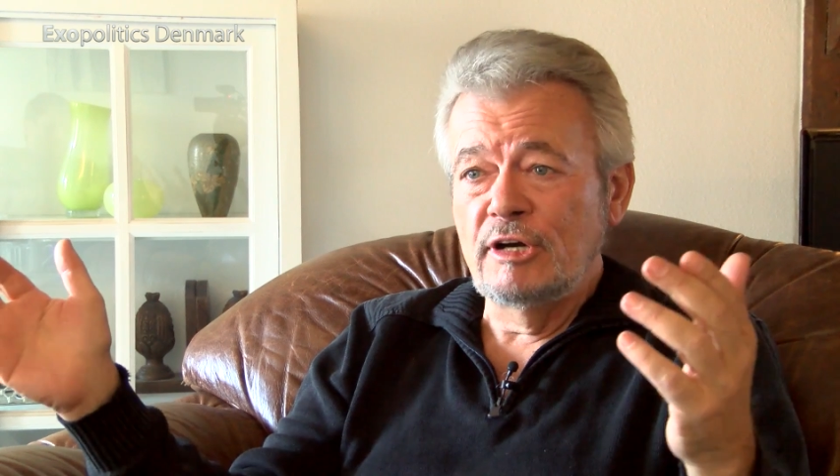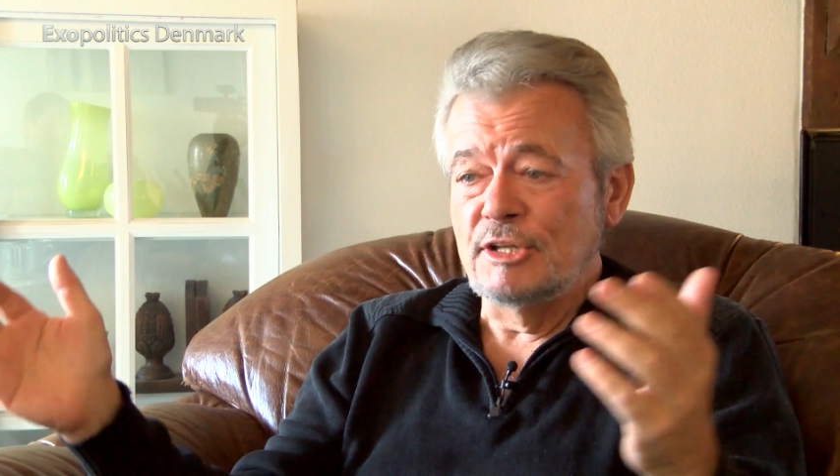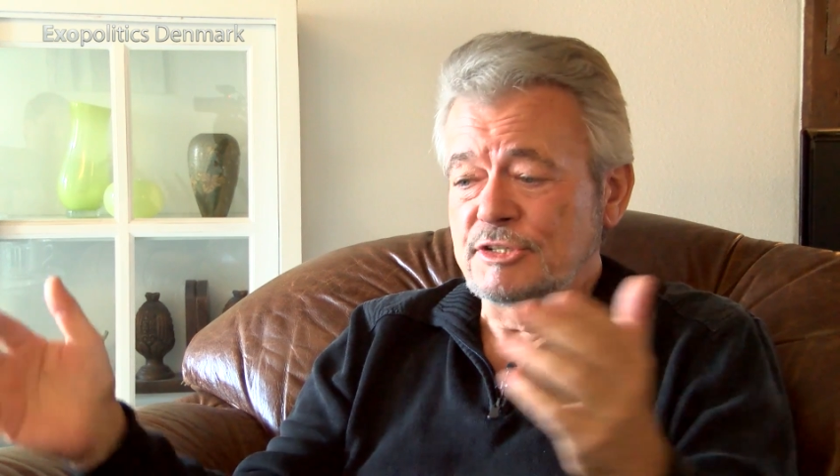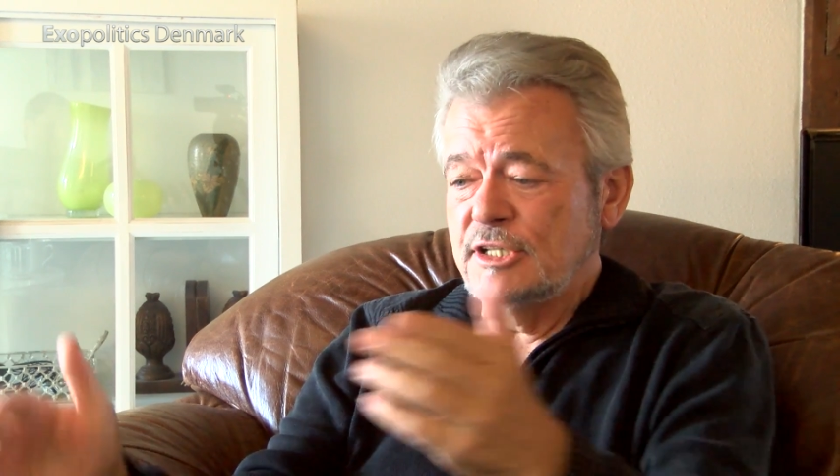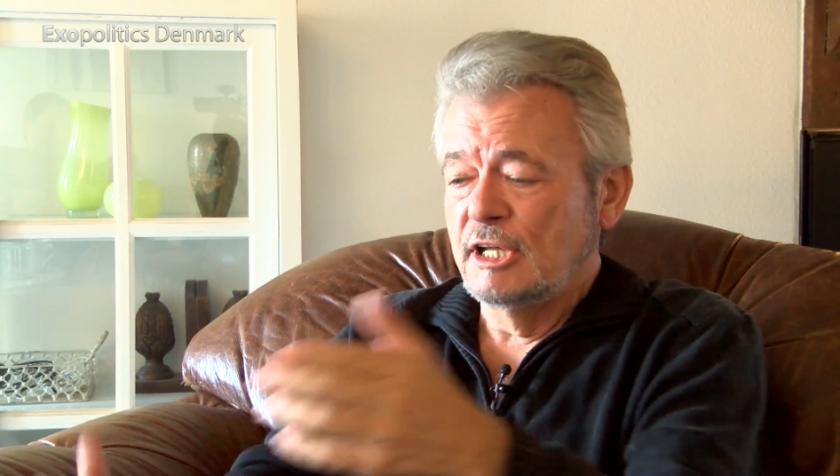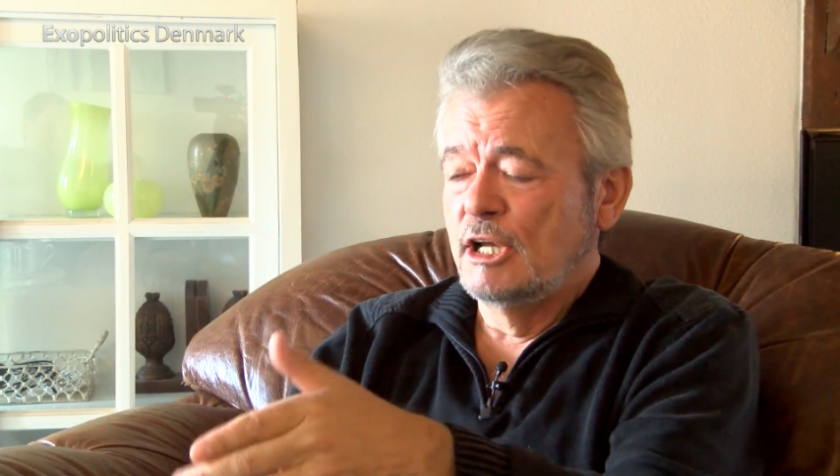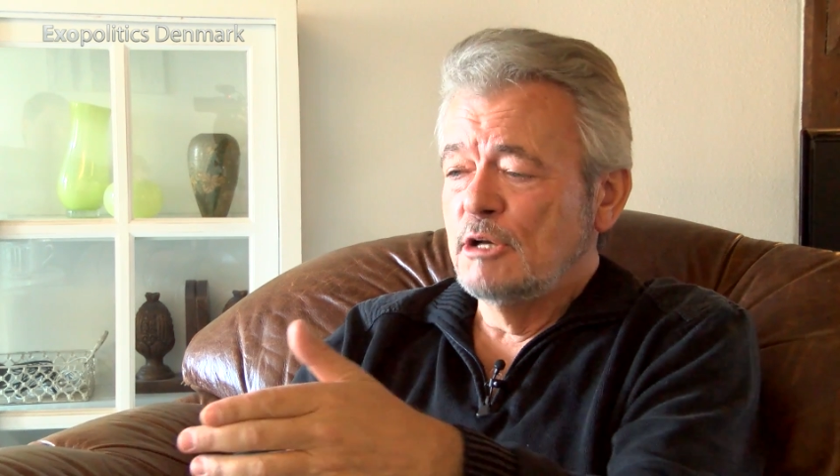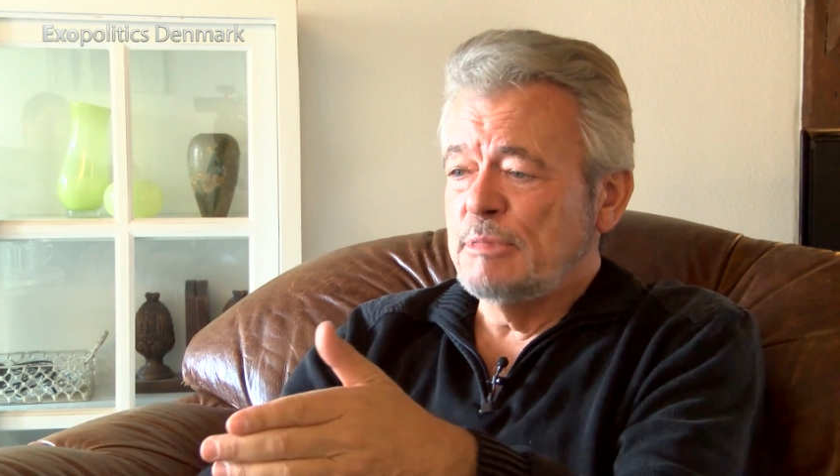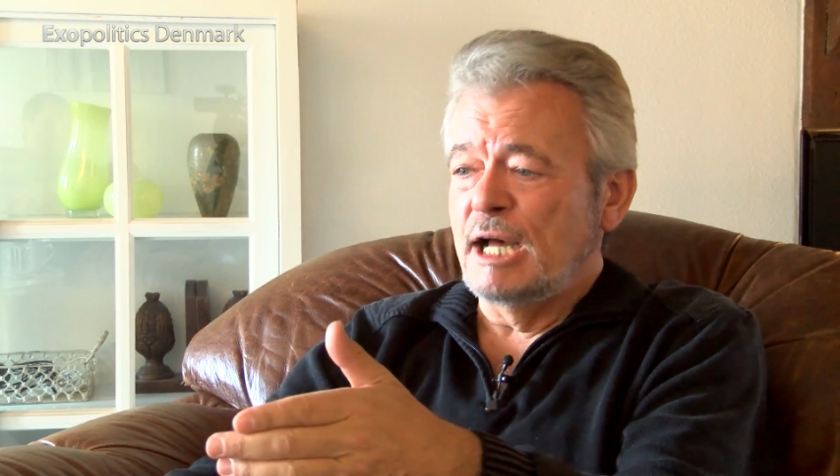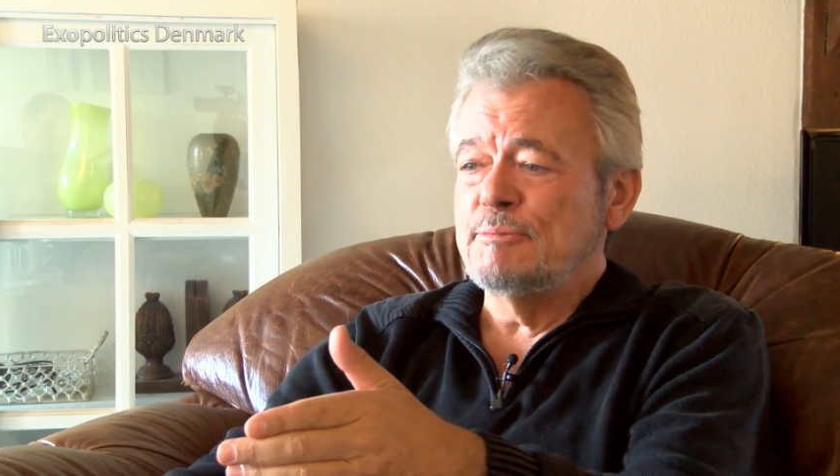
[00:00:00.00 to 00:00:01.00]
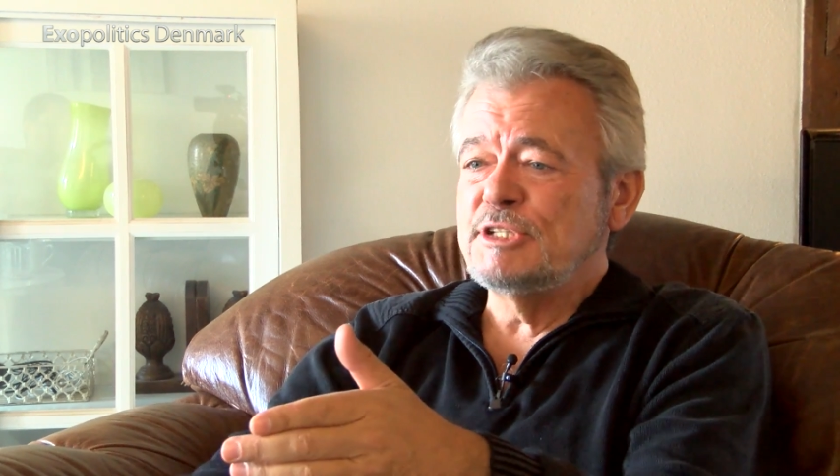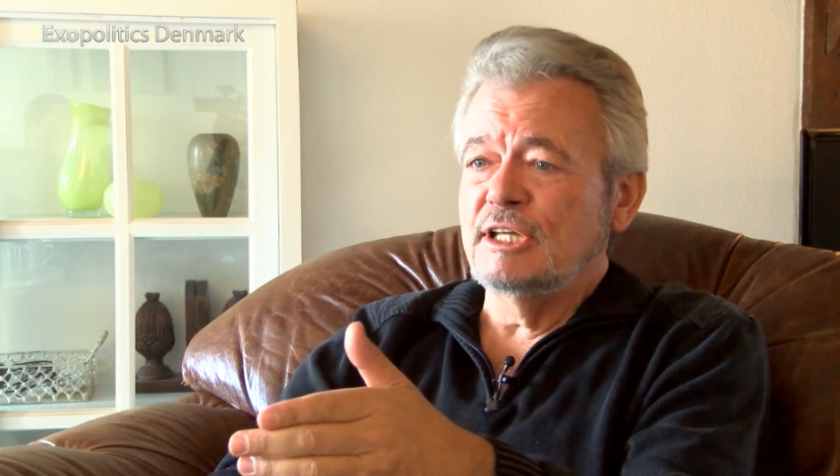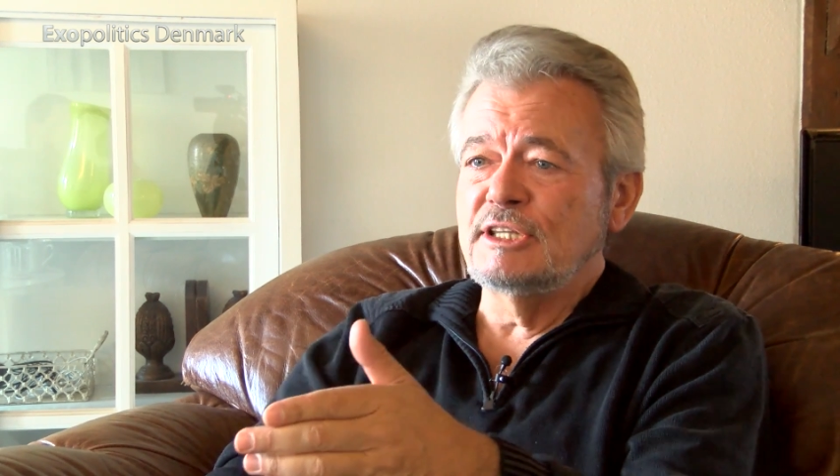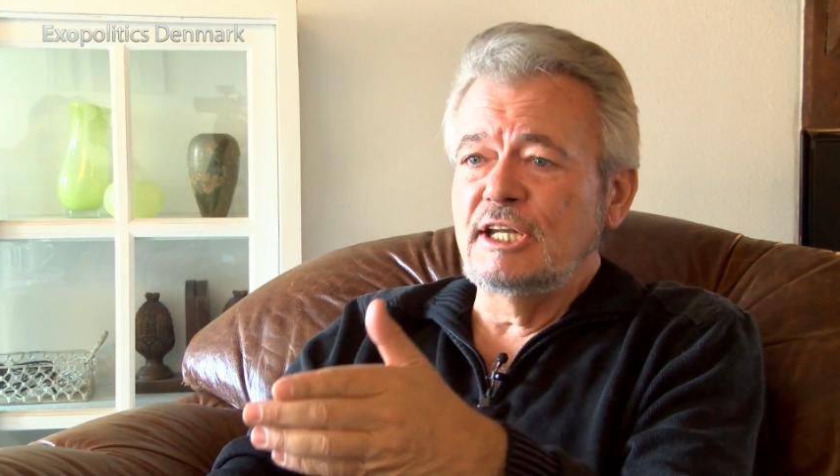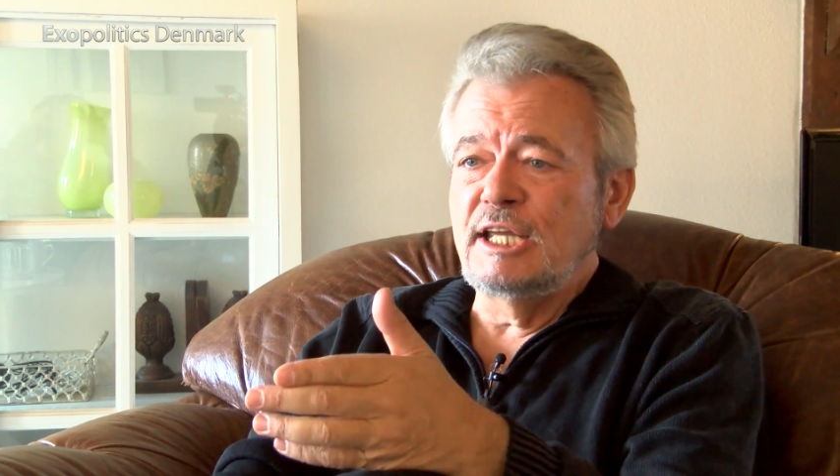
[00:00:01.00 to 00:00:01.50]
else. Bob
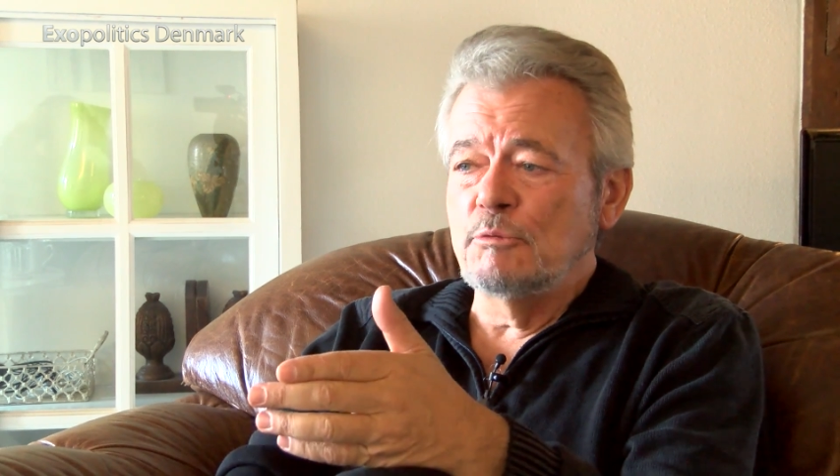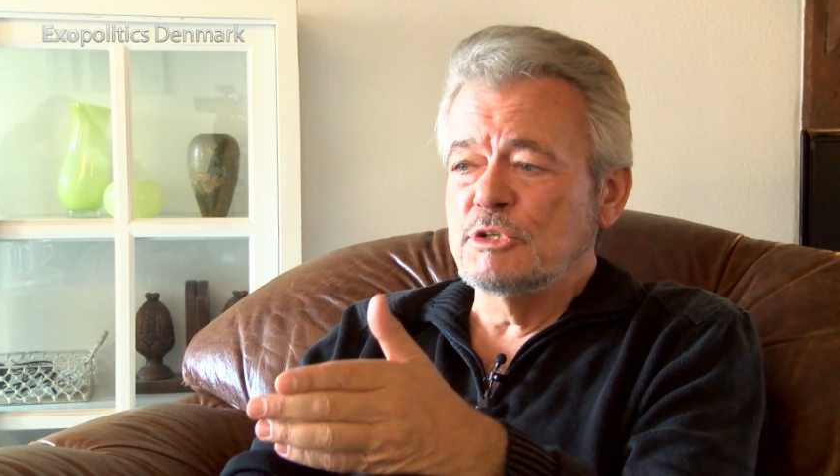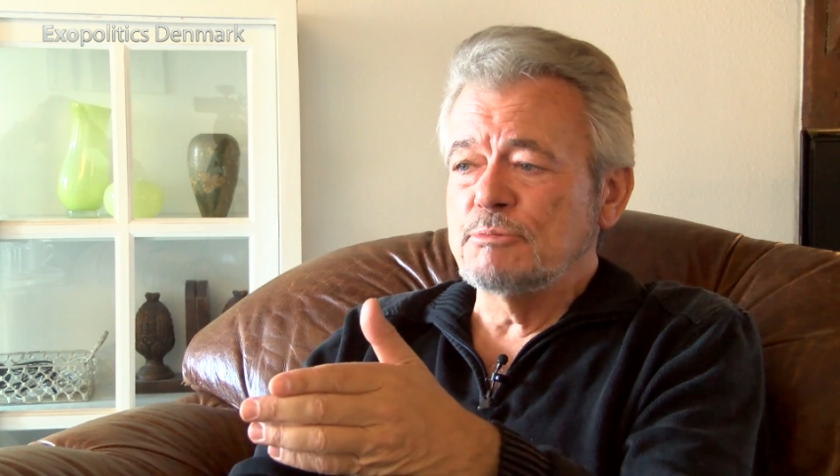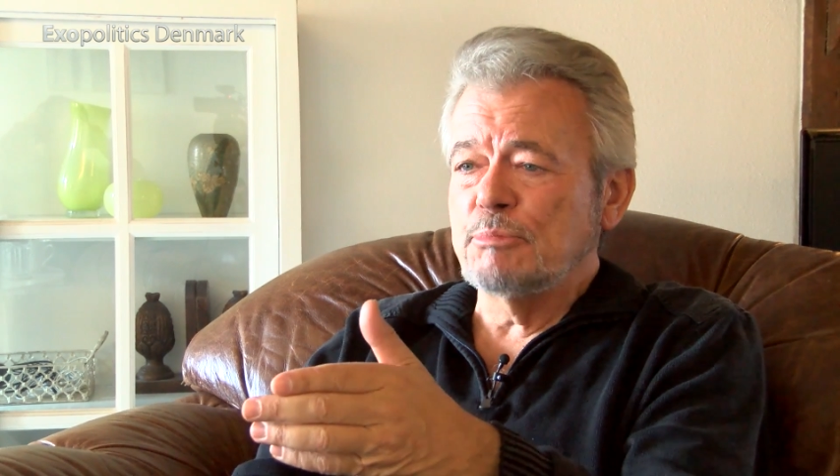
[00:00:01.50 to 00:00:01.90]
said that he was